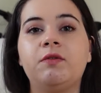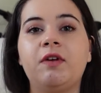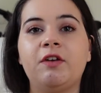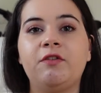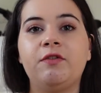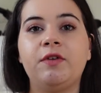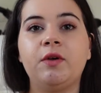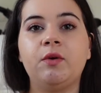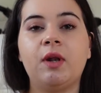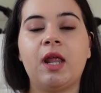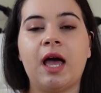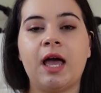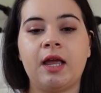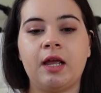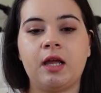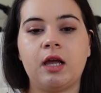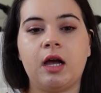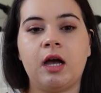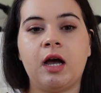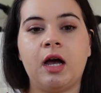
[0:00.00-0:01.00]
they feel
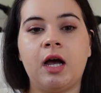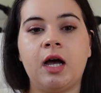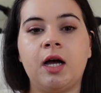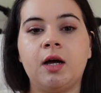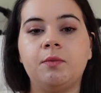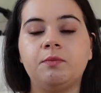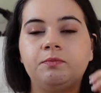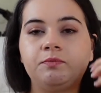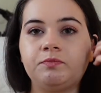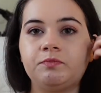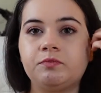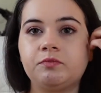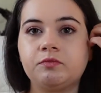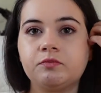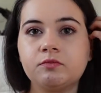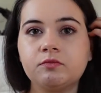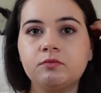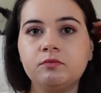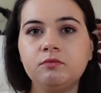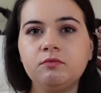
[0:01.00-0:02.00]
like, um,
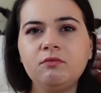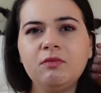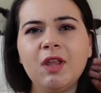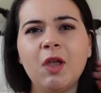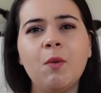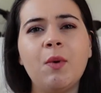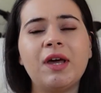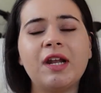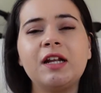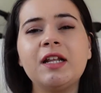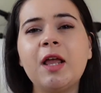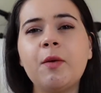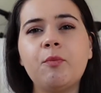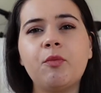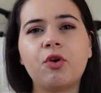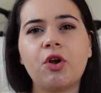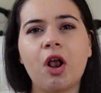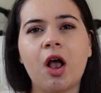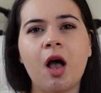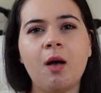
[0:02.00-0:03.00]
what are the
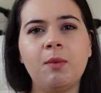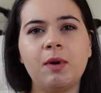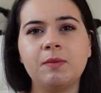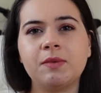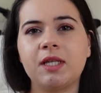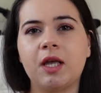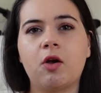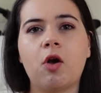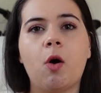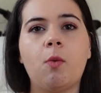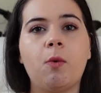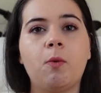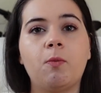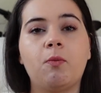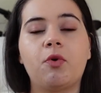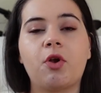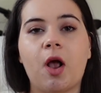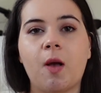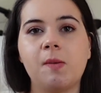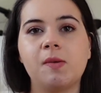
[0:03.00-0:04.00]
problems, the common
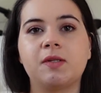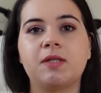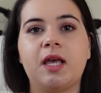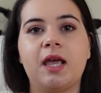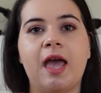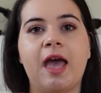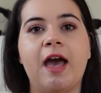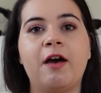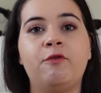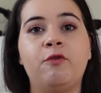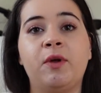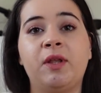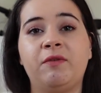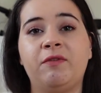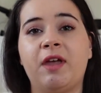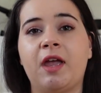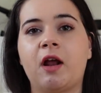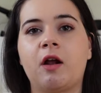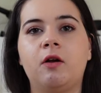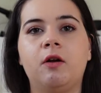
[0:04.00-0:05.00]
problems they have when
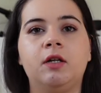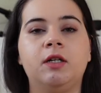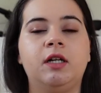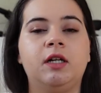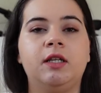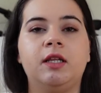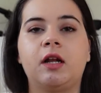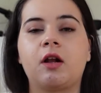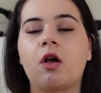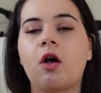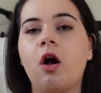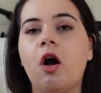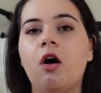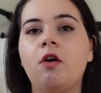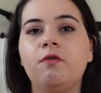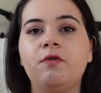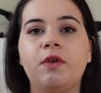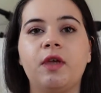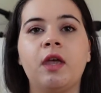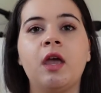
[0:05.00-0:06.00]
they are ordering their
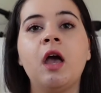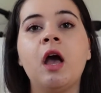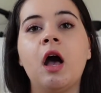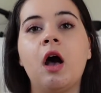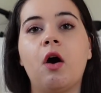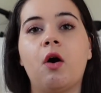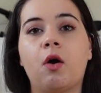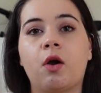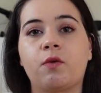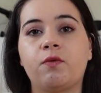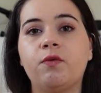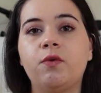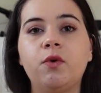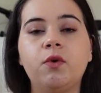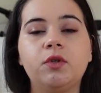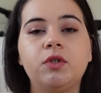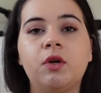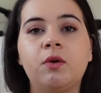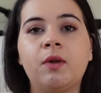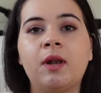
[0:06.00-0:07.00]
coffee or
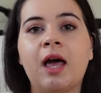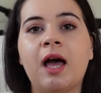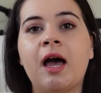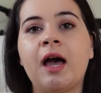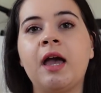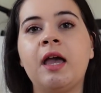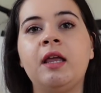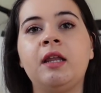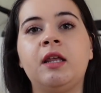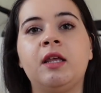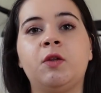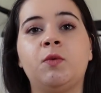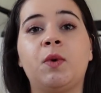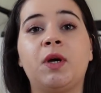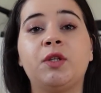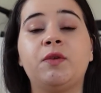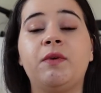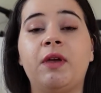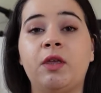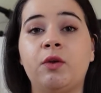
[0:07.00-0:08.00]
food online, and
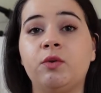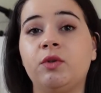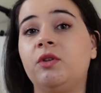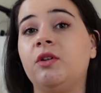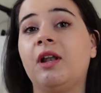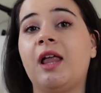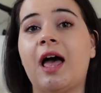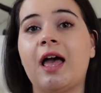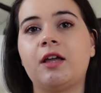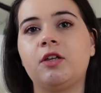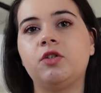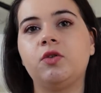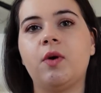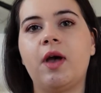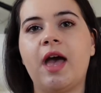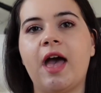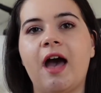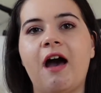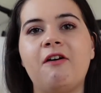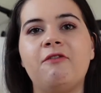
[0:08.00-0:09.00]
what they would like to
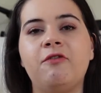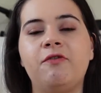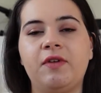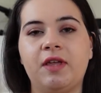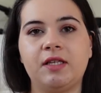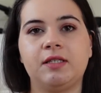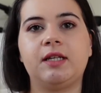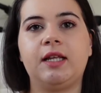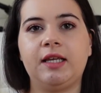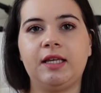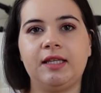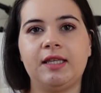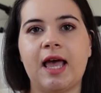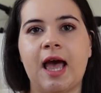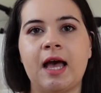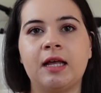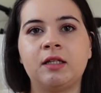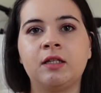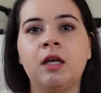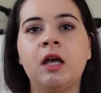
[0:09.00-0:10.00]
have, things like
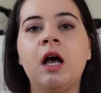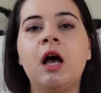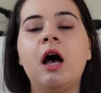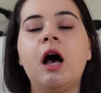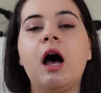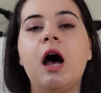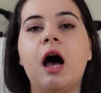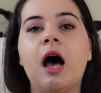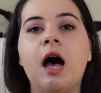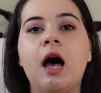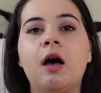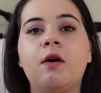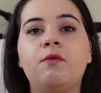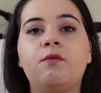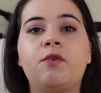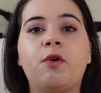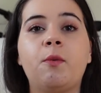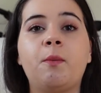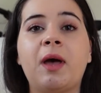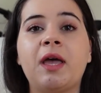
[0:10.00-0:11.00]
that. Uh,
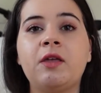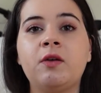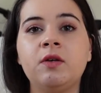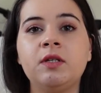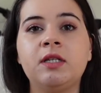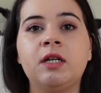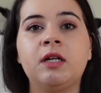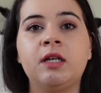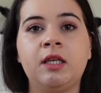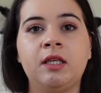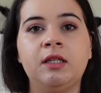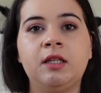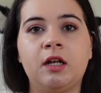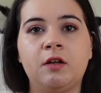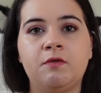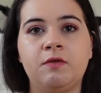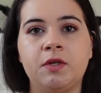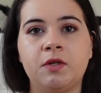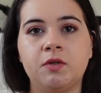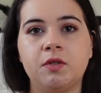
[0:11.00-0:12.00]
from my user
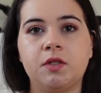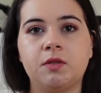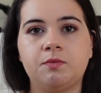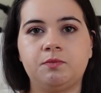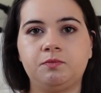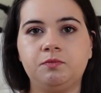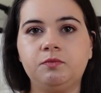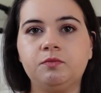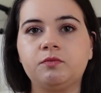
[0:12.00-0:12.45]
interviews,